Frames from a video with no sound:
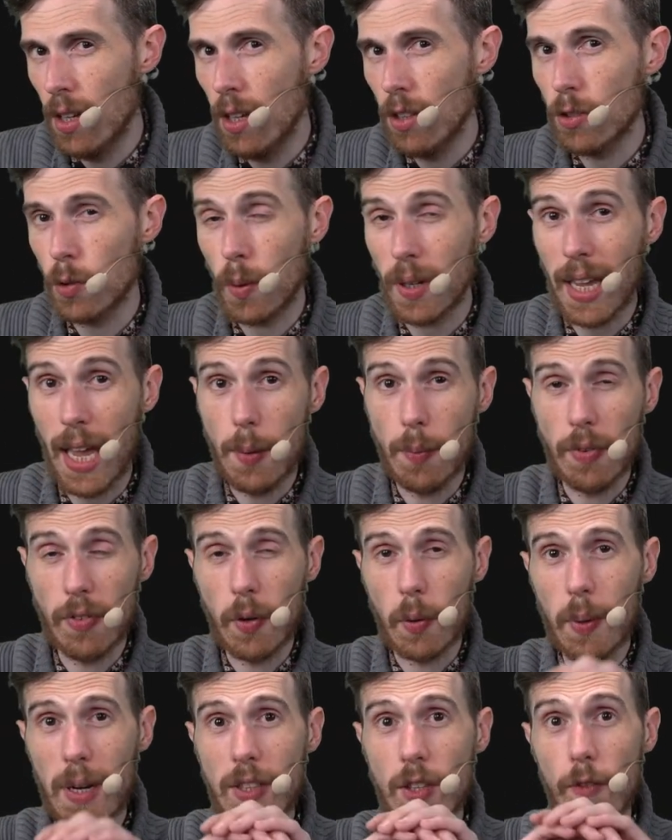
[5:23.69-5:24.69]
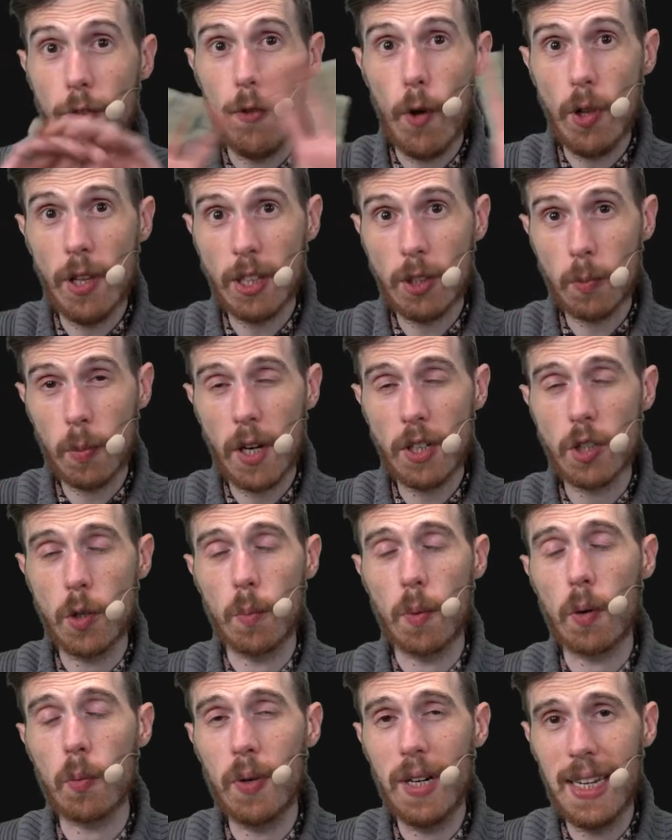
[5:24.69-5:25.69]
So again, if we read the full expression,
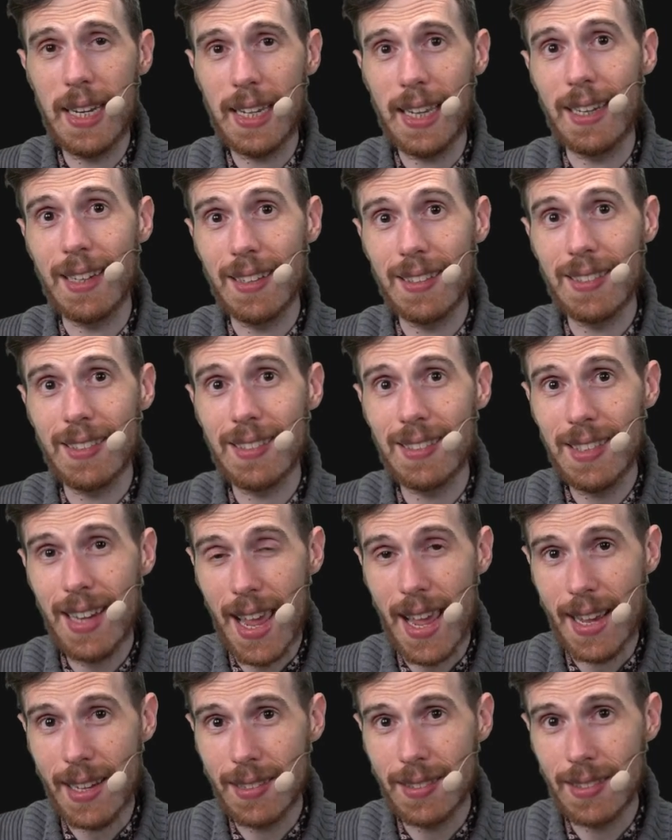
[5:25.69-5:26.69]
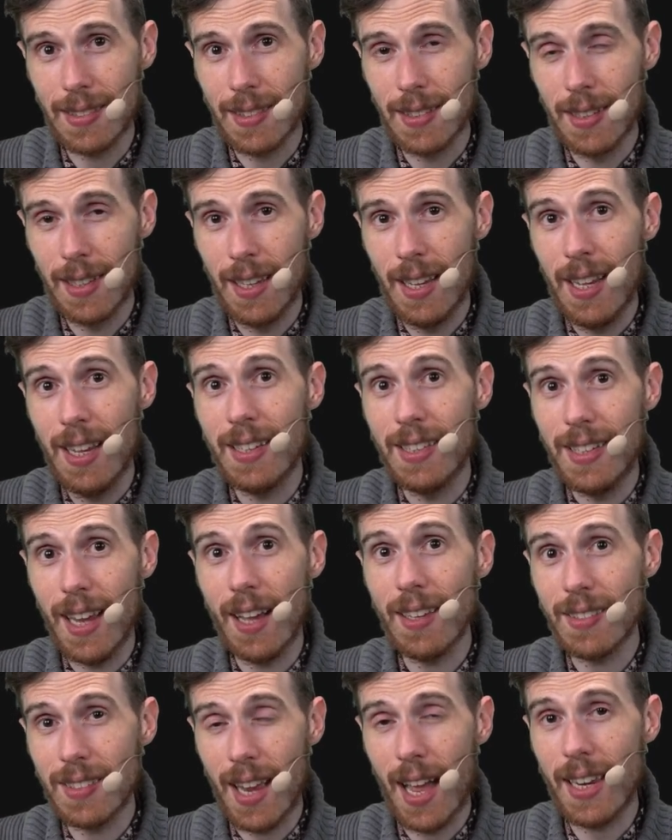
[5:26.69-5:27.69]
we're reading it snakes
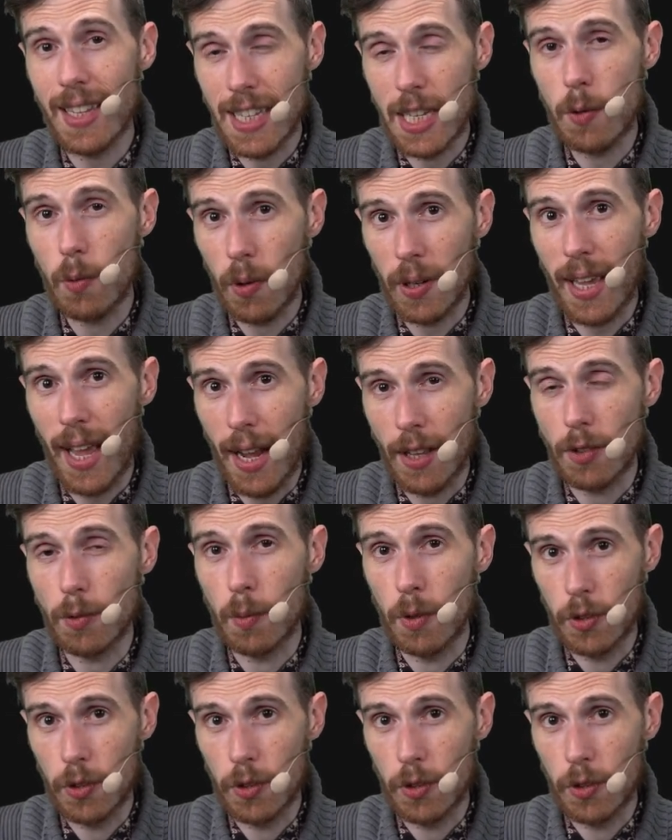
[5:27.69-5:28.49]
does not equal cats.